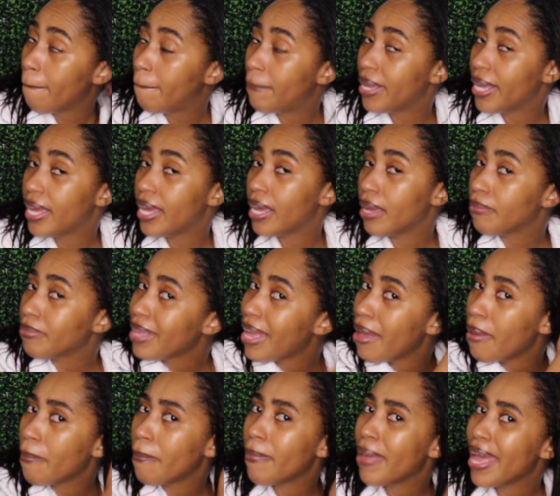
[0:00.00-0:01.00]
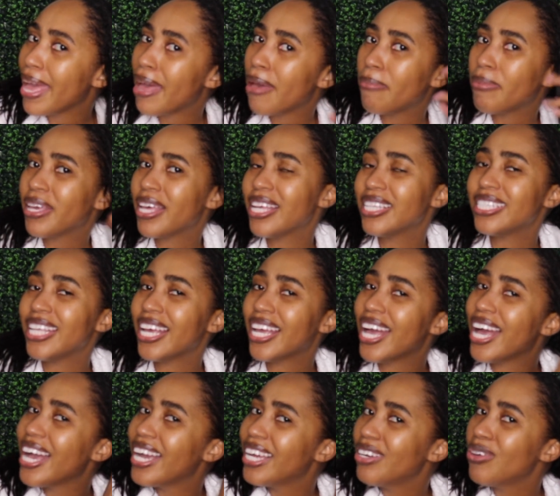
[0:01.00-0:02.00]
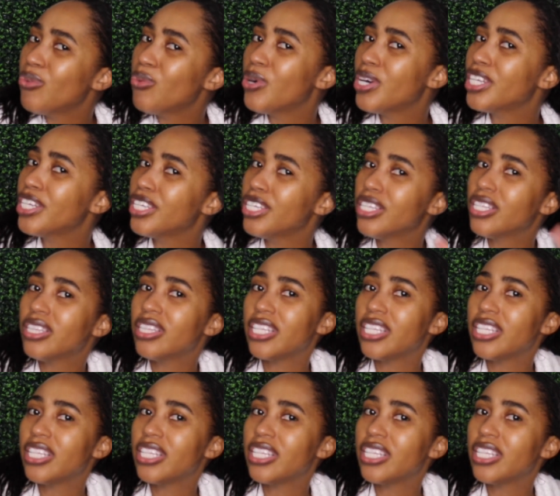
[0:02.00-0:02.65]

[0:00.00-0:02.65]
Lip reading: But I'm not mad because I kind of want to